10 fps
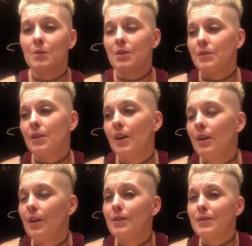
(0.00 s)
months
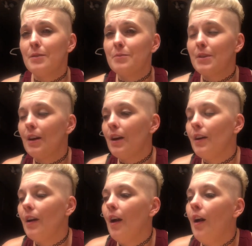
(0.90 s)
later, it seems like.
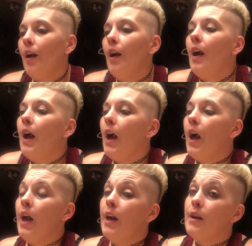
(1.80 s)

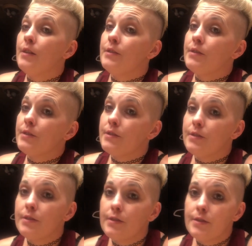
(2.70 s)
And
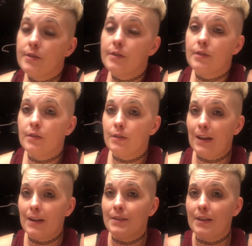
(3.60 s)

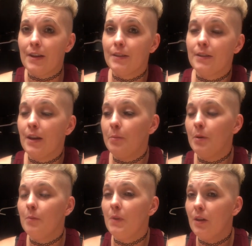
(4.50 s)
like I said, they
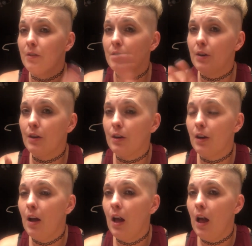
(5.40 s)
put me under
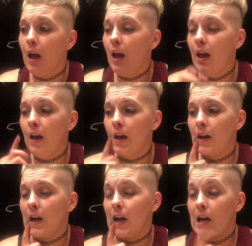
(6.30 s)

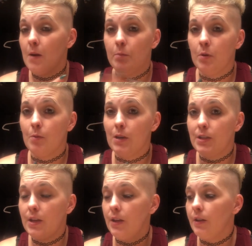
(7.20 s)
and pulled my
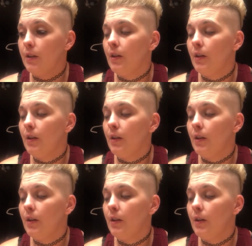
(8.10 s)
teeth.